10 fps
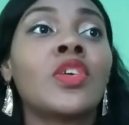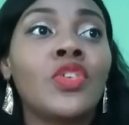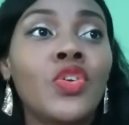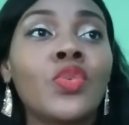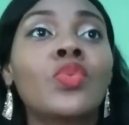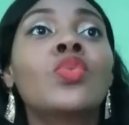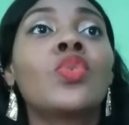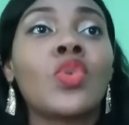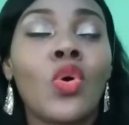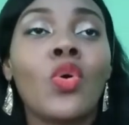
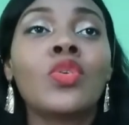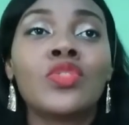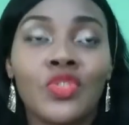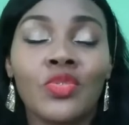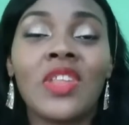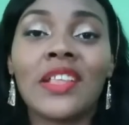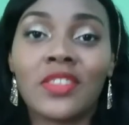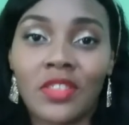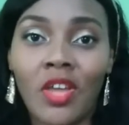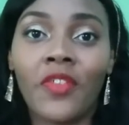you go do that
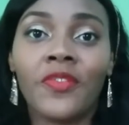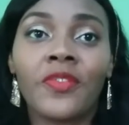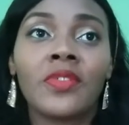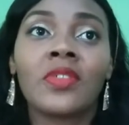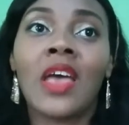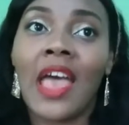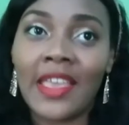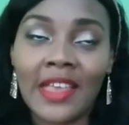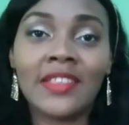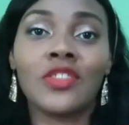stuff
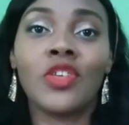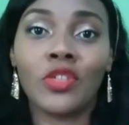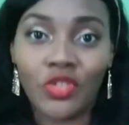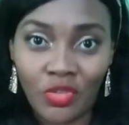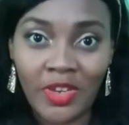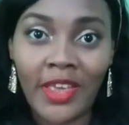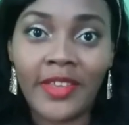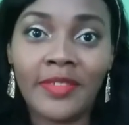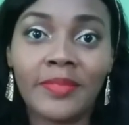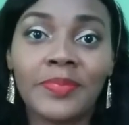and get it done
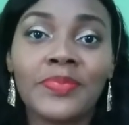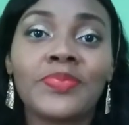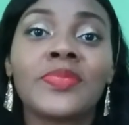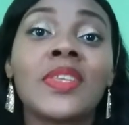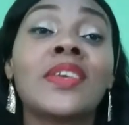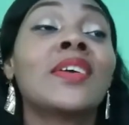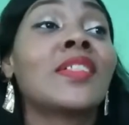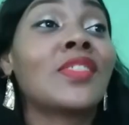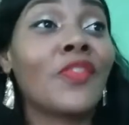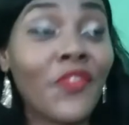today.
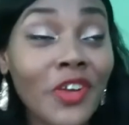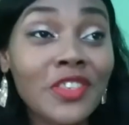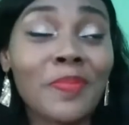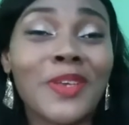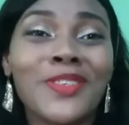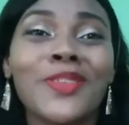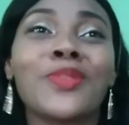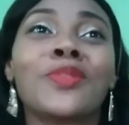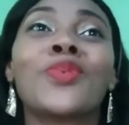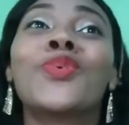The first
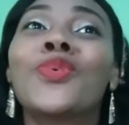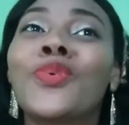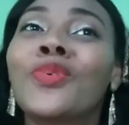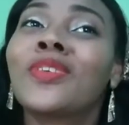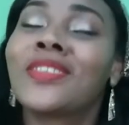person who